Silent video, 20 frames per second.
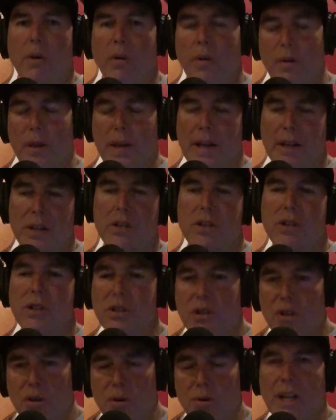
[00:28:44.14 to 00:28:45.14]
things to
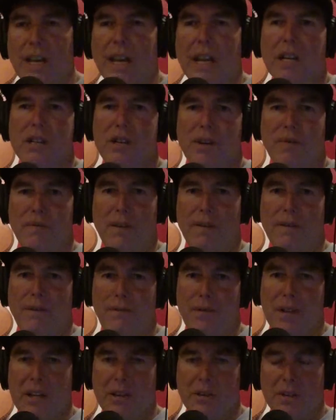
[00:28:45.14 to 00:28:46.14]
do to get different
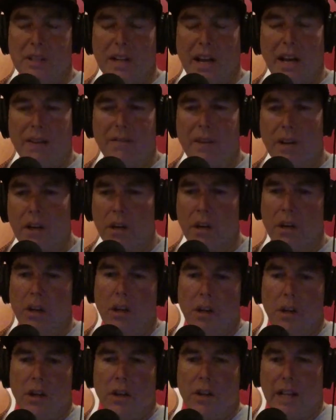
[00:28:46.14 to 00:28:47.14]
feels out of it.
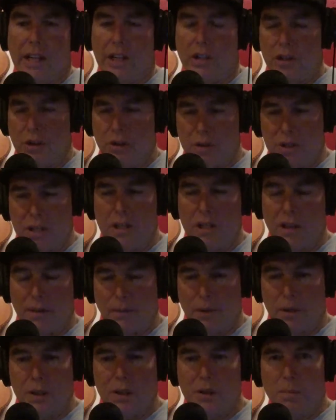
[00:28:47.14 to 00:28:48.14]
That's using
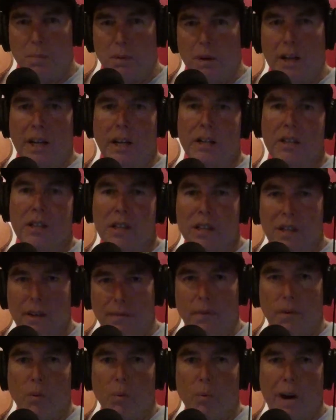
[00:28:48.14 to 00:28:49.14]
different springs and
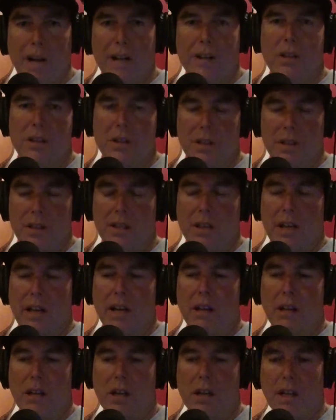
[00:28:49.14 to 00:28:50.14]
different wedges inside
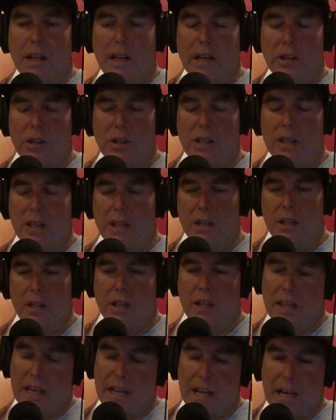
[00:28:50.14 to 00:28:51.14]
of the clutch disc,
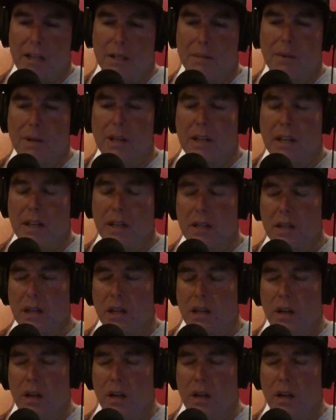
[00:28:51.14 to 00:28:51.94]
the EXP disc.